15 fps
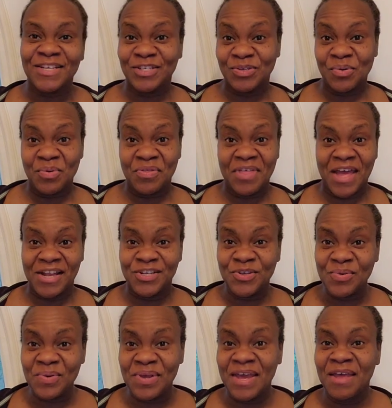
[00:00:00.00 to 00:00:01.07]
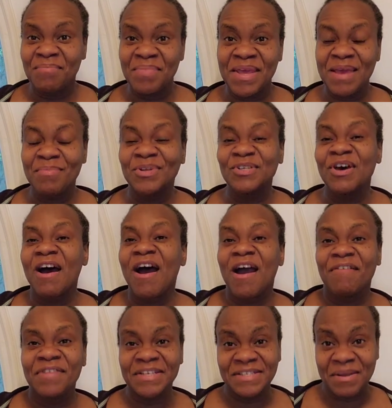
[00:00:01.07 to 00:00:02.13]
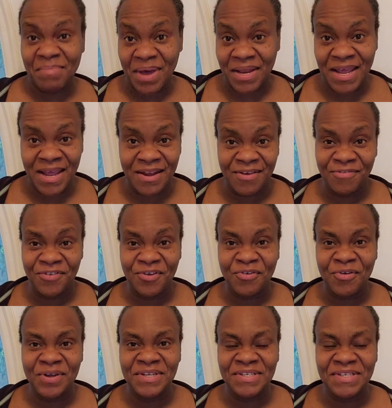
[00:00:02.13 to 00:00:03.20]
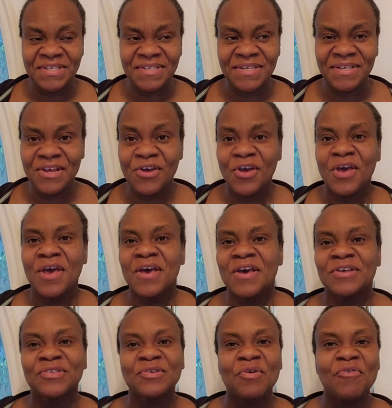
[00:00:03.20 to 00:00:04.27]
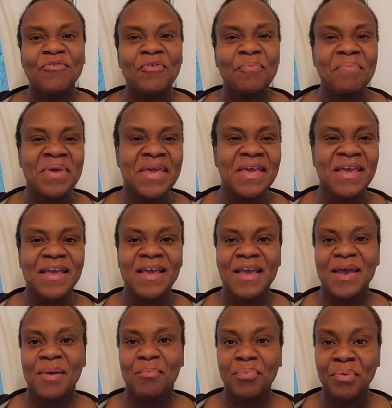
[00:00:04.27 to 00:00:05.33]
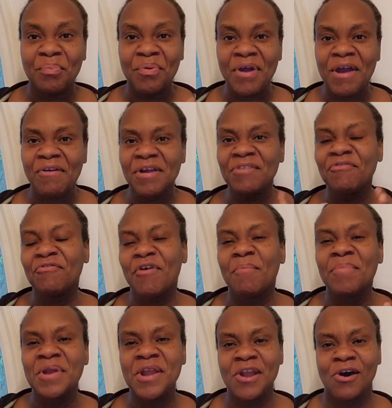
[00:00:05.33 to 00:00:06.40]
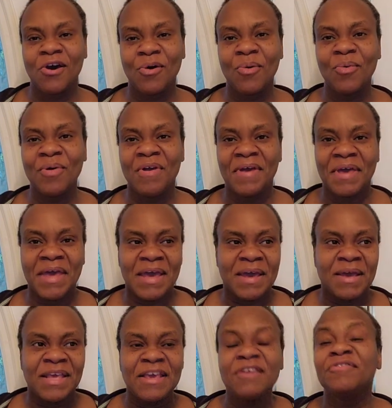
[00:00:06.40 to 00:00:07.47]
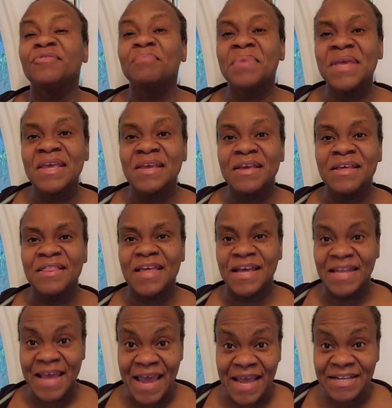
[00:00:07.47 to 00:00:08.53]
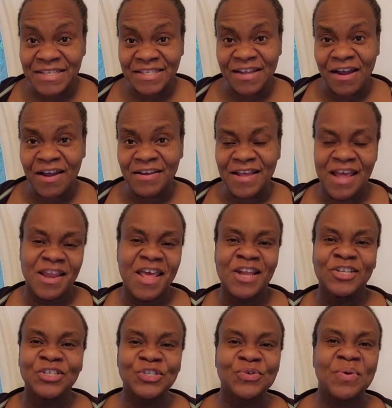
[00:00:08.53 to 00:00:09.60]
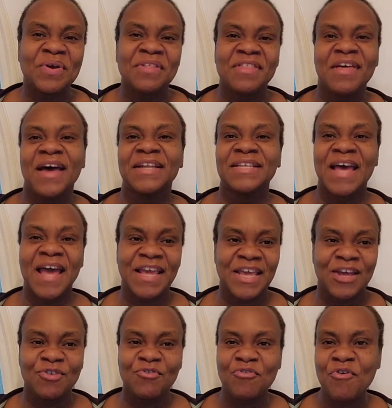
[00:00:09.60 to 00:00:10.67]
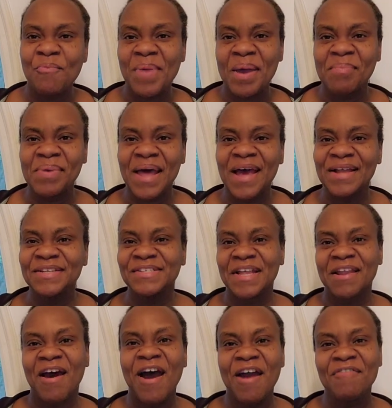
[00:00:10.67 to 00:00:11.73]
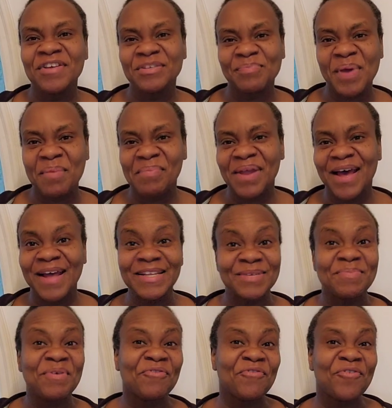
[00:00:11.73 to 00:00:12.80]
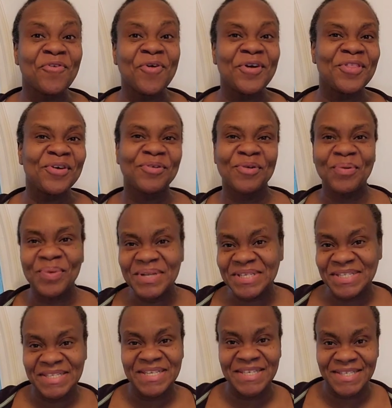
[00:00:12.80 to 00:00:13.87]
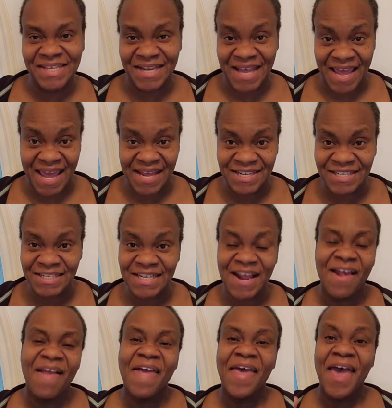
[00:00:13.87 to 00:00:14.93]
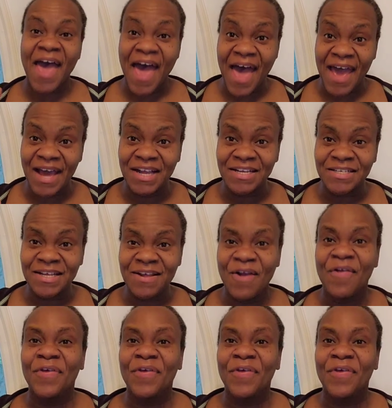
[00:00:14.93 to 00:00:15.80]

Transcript: so that you can be able to harvest them at the end of the growing season? So for me, preparing from now gives me that head start and ensure that I can grow my plants and harvest my plants before the growing season ends, and